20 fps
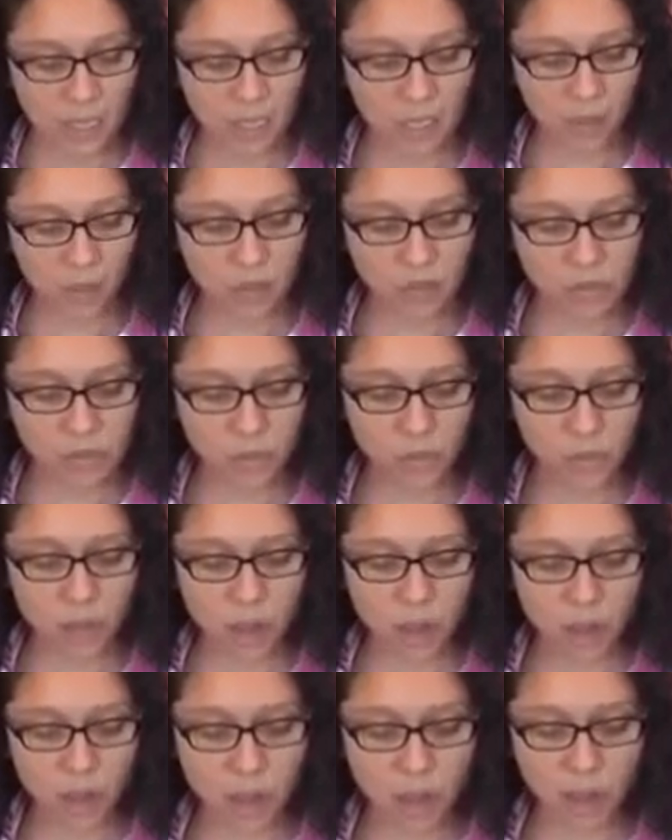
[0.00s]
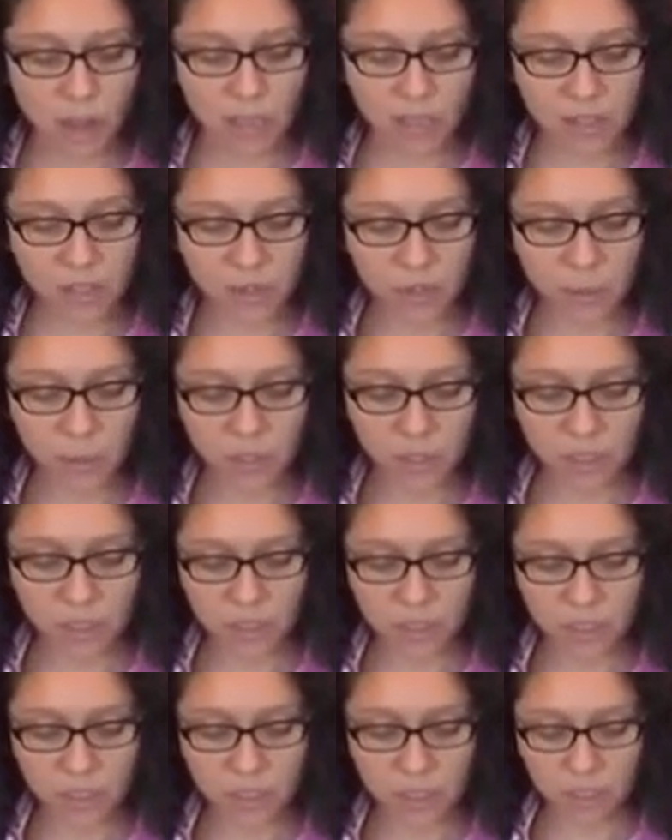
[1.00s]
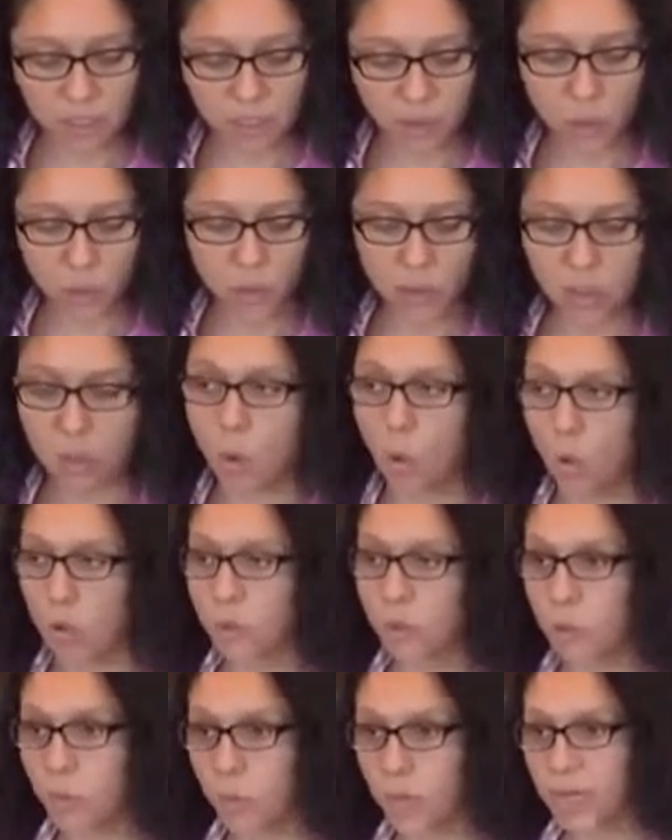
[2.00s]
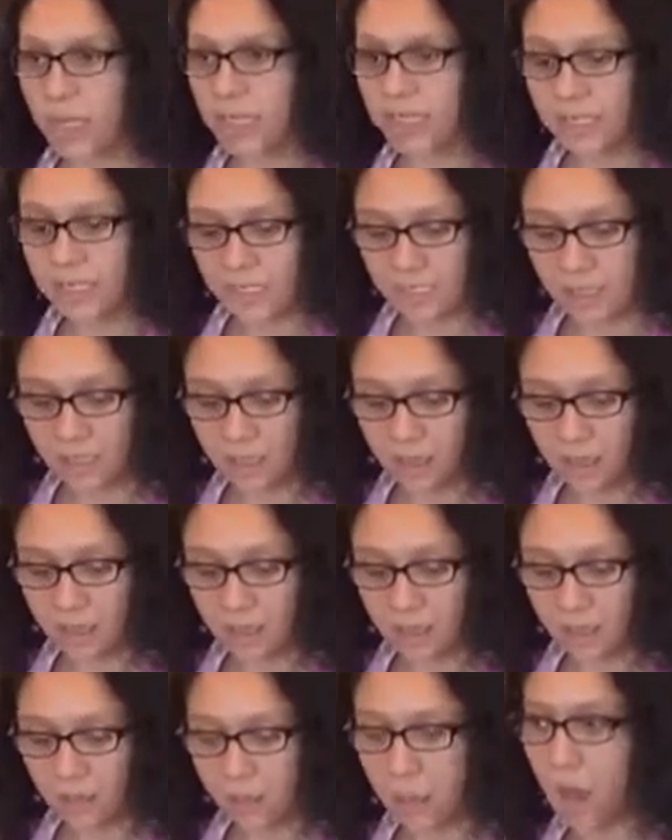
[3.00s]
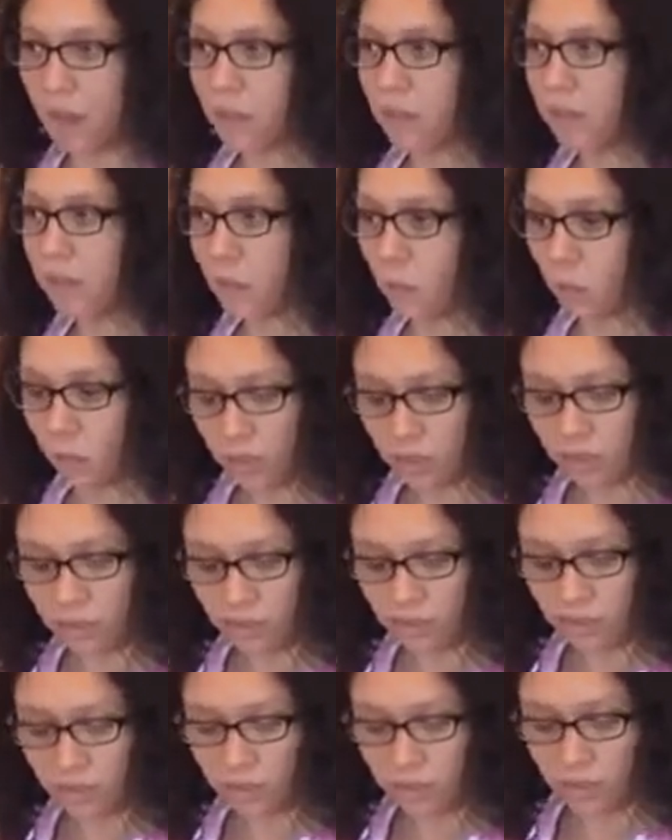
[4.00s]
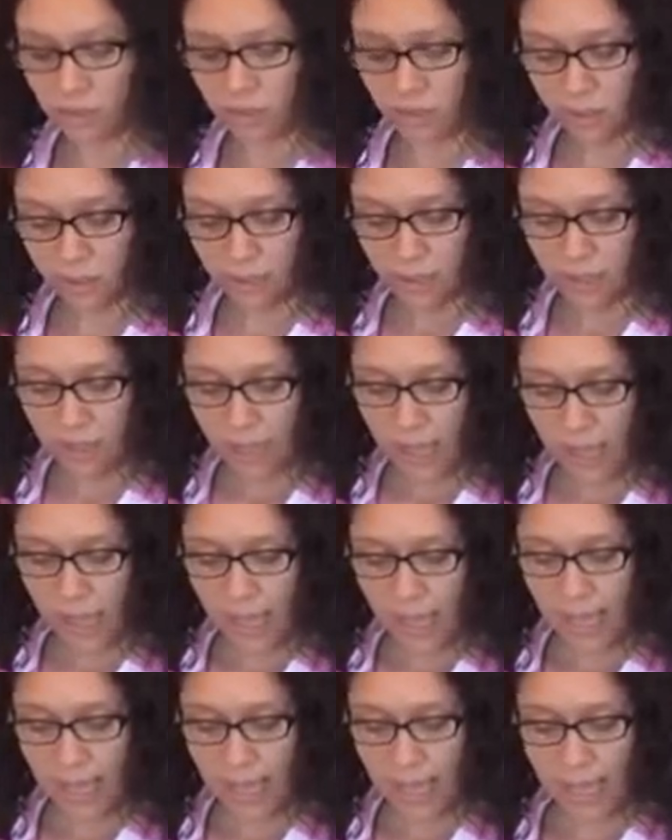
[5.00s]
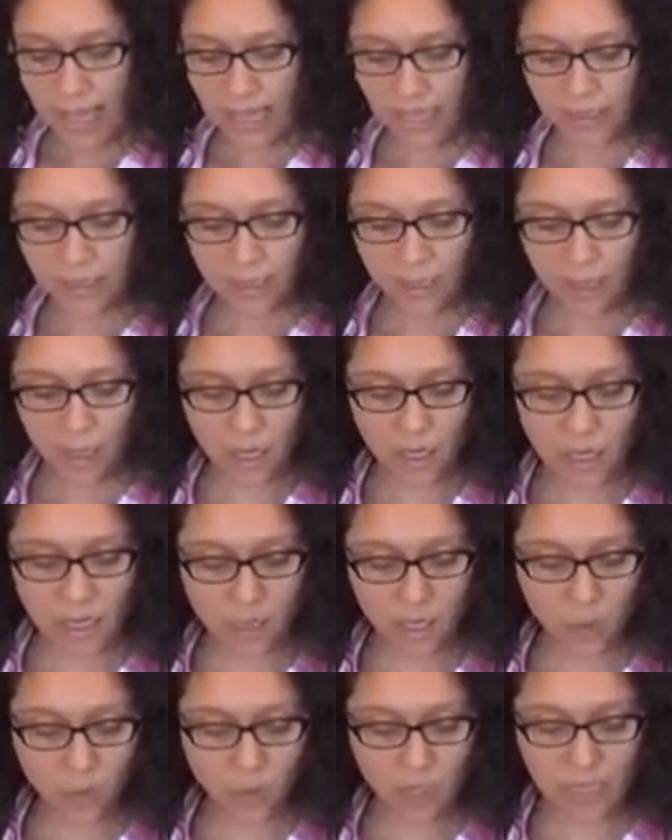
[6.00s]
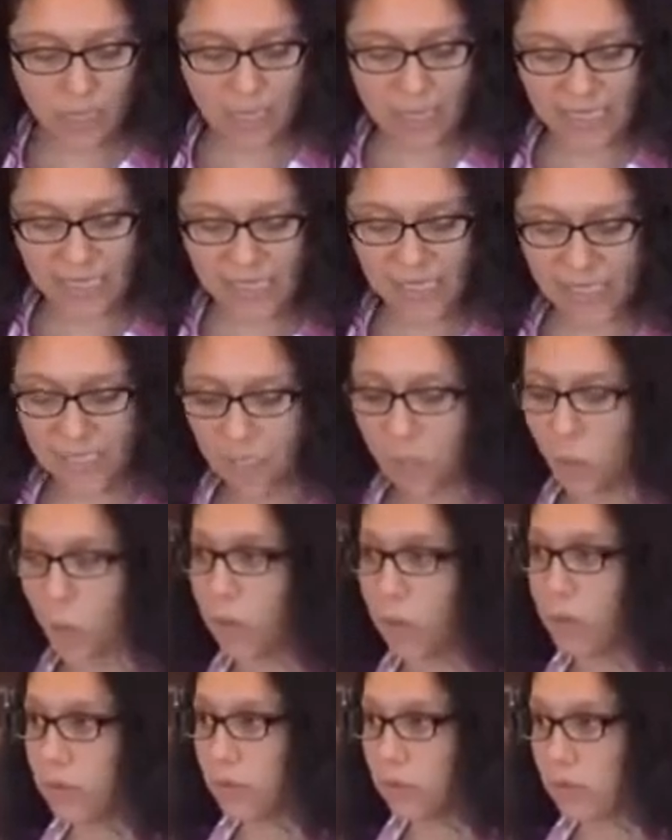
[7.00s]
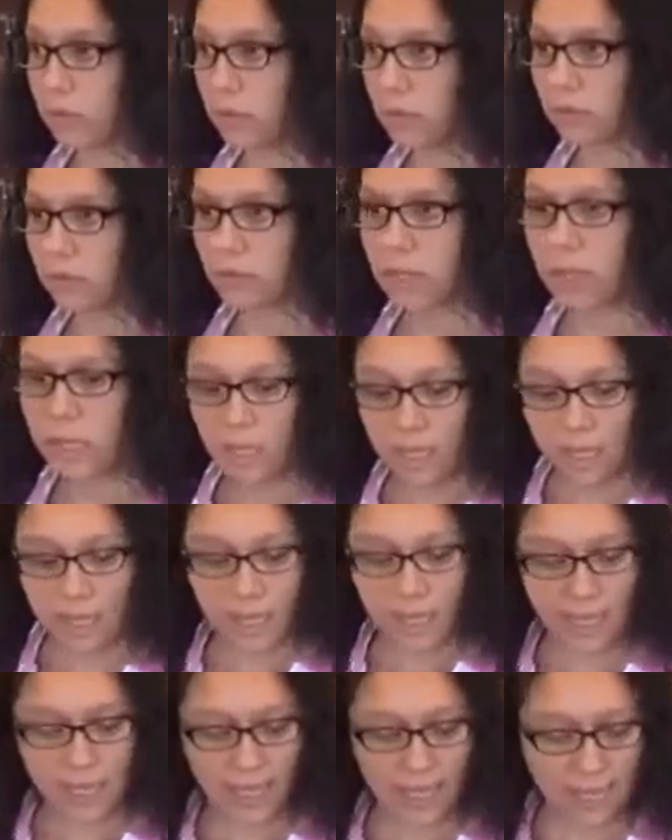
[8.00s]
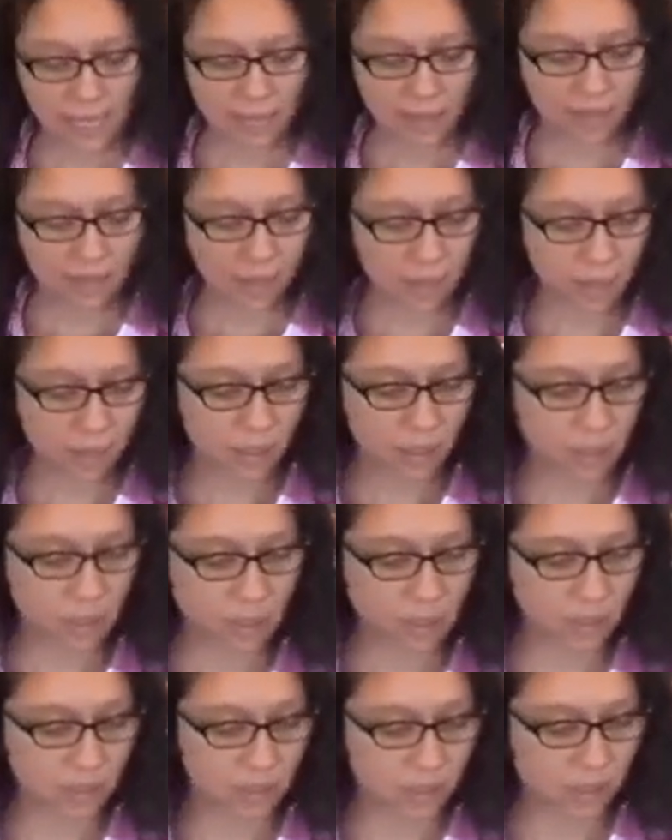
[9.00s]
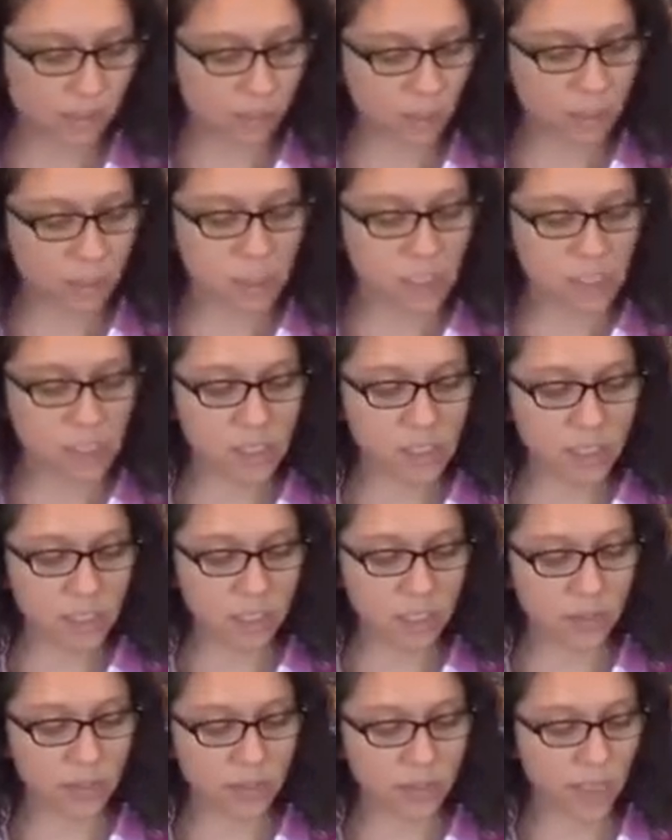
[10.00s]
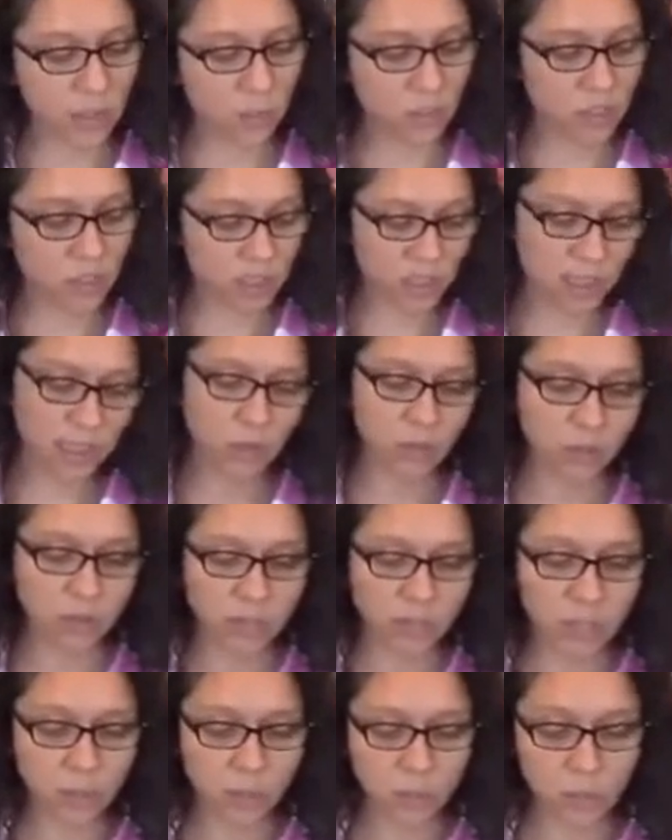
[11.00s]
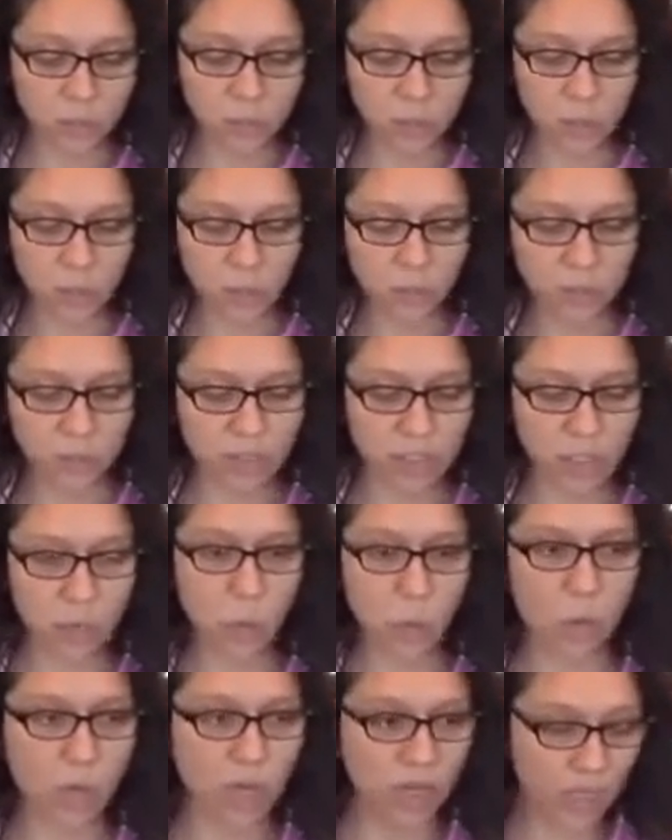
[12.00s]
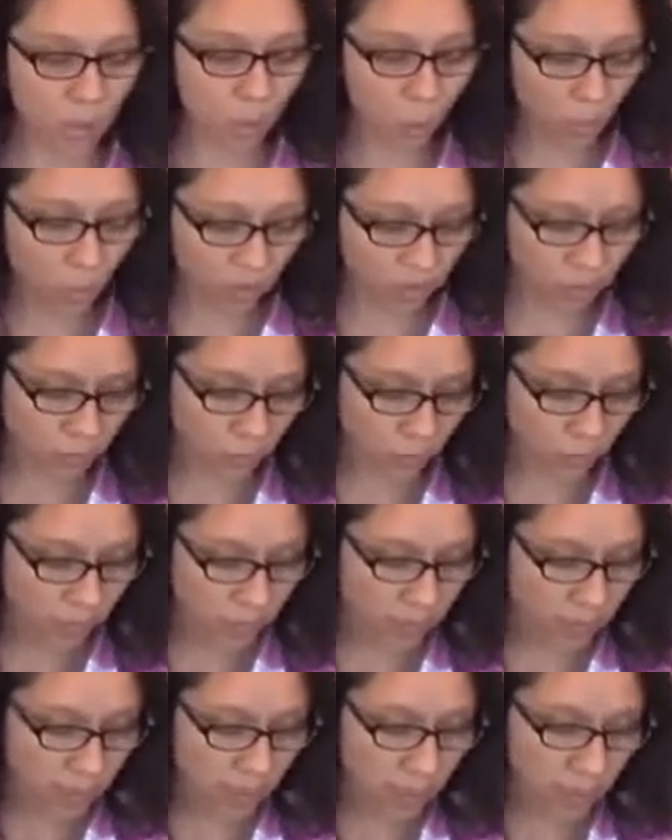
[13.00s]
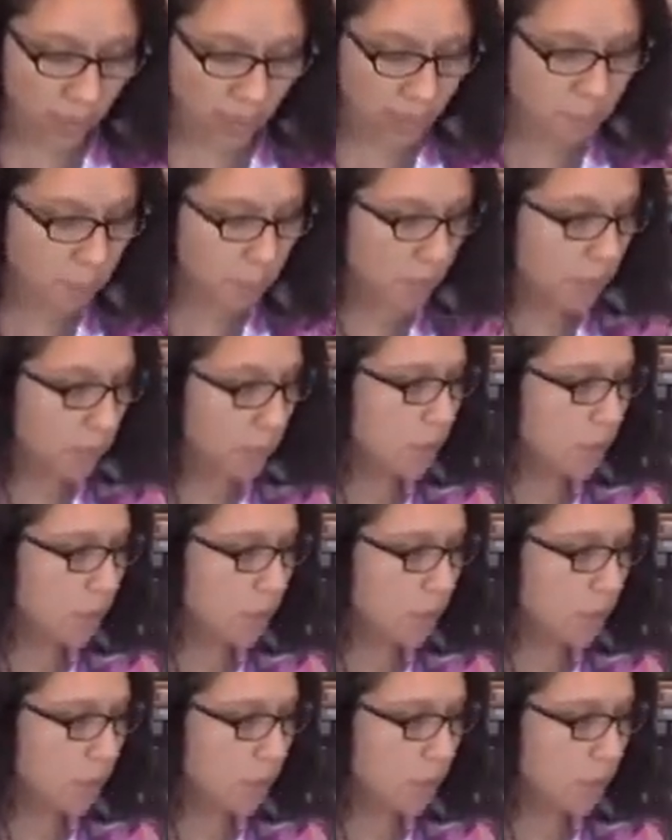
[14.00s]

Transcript: and also extra virgin cold pressed olive oil, and liquid lecithin oil. And the first ingredient, which is the coconut oil, you will need 1 1/4 of a cup.